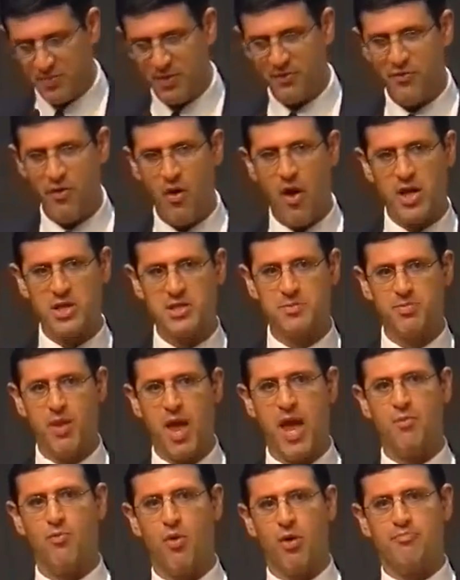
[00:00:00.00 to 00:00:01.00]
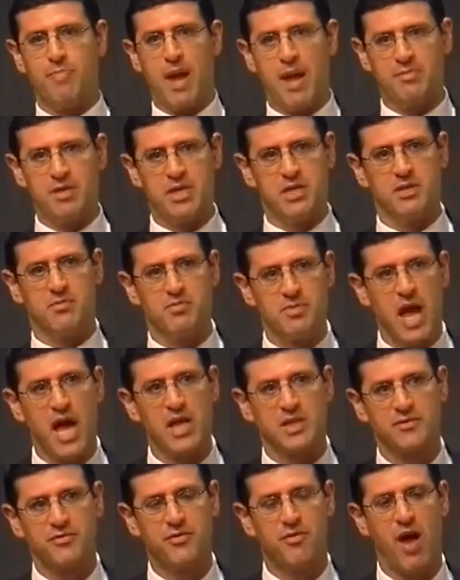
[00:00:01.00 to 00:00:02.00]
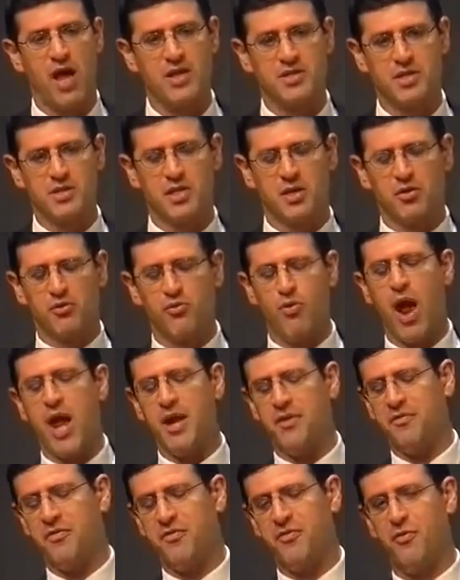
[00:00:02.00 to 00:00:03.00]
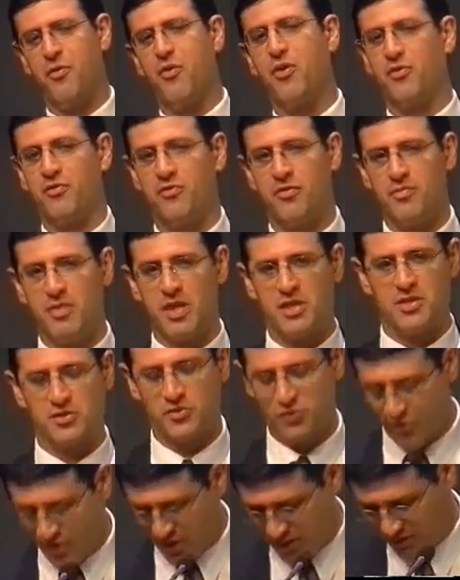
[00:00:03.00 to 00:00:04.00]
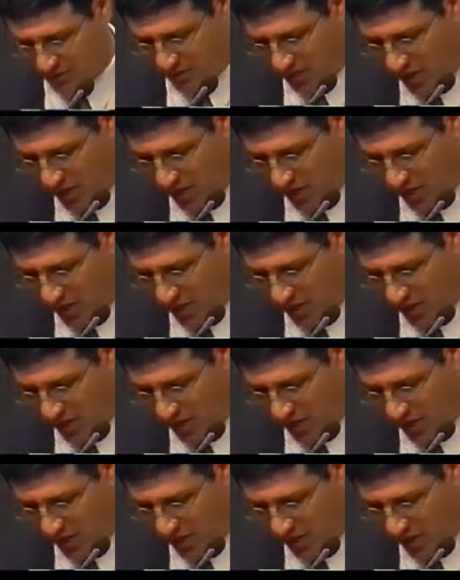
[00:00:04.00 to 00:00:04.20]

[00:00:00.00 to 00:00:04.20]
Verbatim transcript: before I explain what baptism does for us, as a great fruit from this tree of